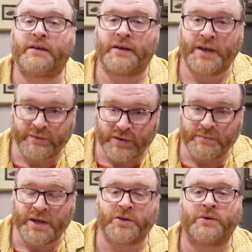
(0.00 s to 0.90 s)
near the
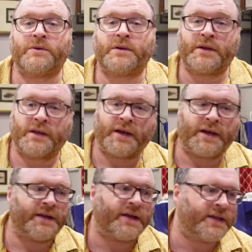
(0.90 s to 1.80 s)
middle
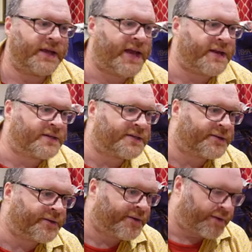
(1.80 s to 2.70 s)
and near the end.
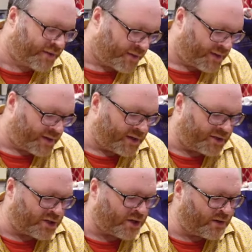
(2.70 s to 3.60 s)
And the
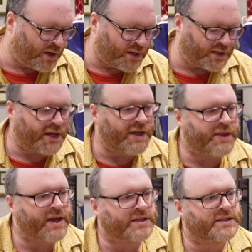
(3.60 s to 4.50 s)
tune goes like
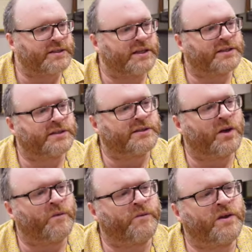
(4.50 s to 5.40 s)
this. It's
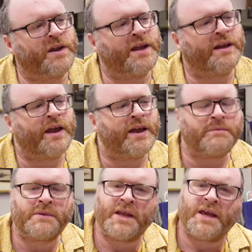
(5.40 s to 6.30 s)
often
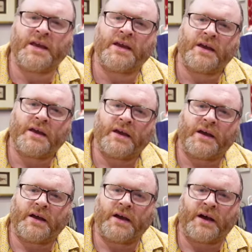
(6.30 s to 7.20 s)
nicknamed the
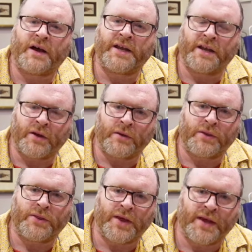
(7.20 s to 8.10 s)
I Know
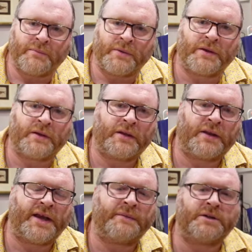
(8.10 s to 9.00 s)
theme,
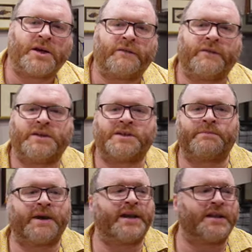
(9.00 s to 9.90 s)
named after
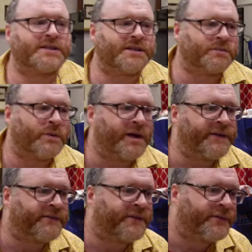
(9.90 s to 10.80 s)
Sibelius's
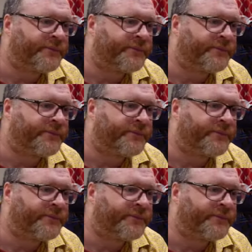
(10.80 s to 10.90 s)
wife.